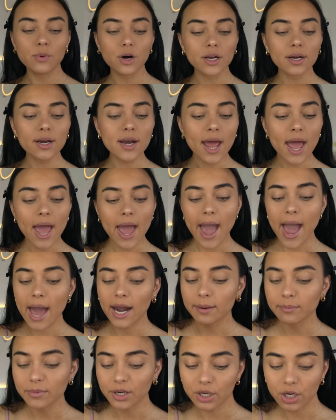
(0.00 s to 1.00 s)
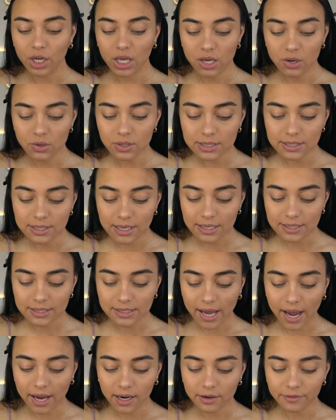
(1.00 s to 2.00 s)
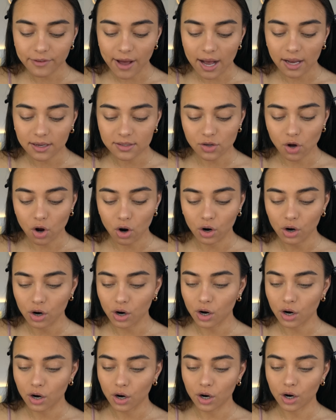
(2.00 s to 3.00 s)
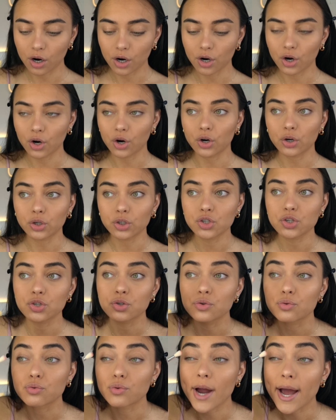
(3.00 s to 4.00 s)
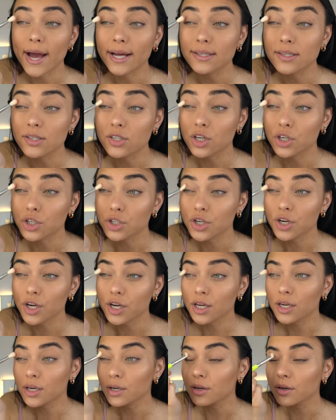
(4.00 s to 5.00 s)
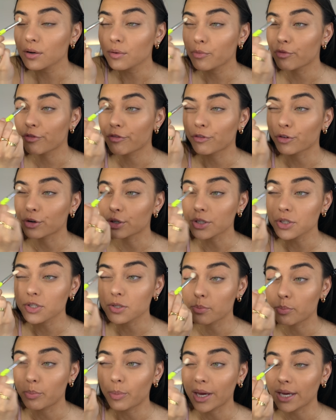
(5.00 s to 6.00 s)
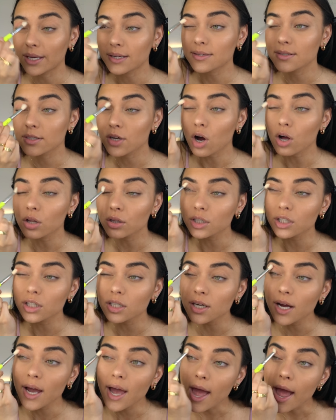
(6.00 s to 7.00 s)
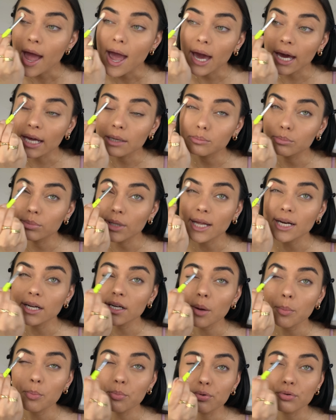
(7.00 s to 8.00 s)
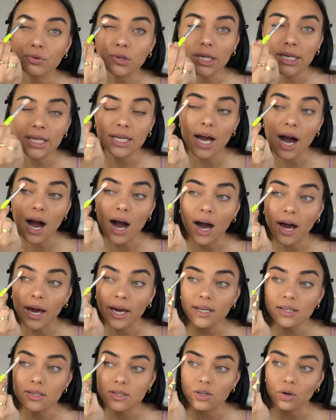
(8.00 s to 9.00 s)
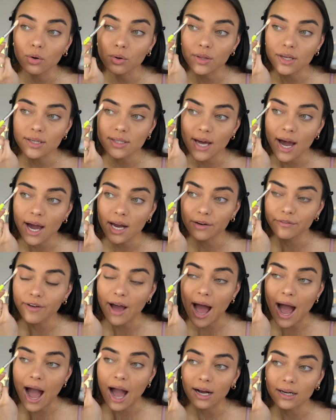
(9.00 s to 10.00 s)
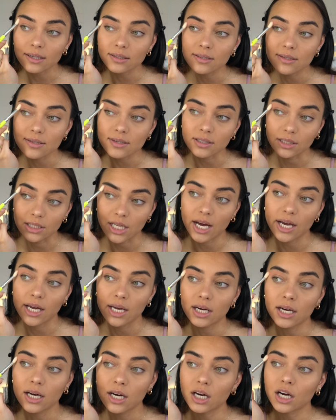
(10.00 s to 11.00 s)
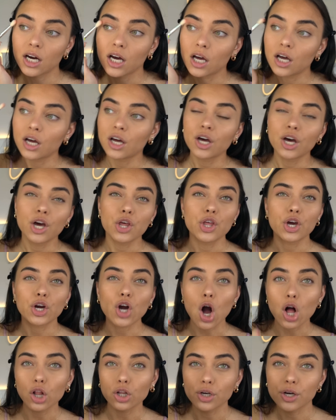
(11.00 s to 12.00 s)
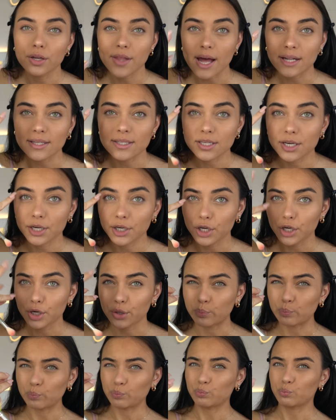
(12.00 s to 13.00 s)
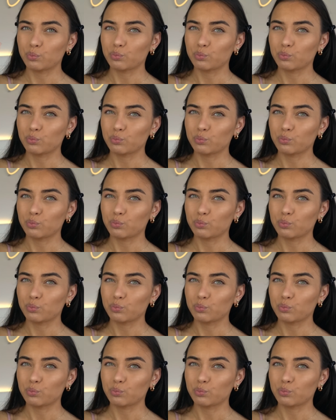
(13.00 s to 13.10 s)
one. And I'm gonna use this kind of as our transition first base color and blend it up pretty high. So this kind of acts like the color that's gonna,